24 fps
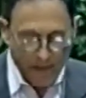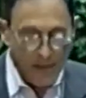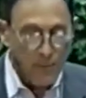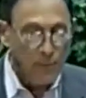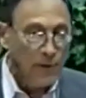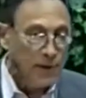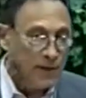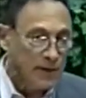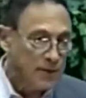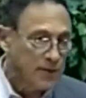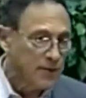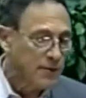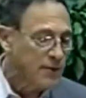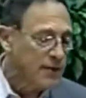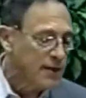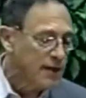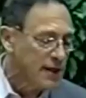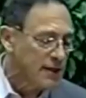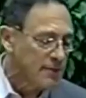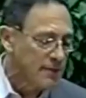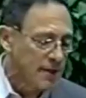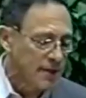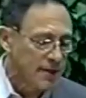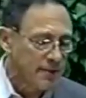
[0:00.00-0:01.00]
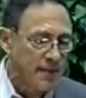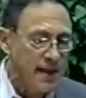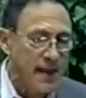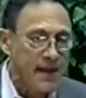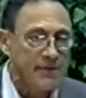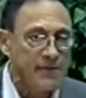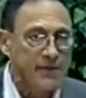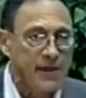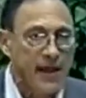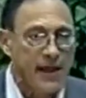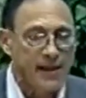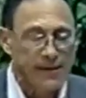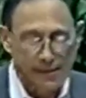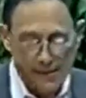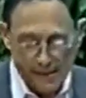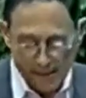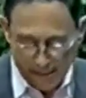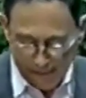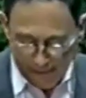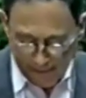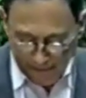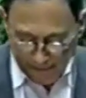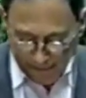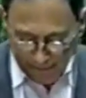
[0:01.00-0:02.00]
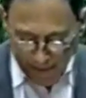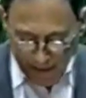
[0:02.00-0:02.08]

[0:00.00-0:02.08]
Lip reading: maybe we can do a little bit about that.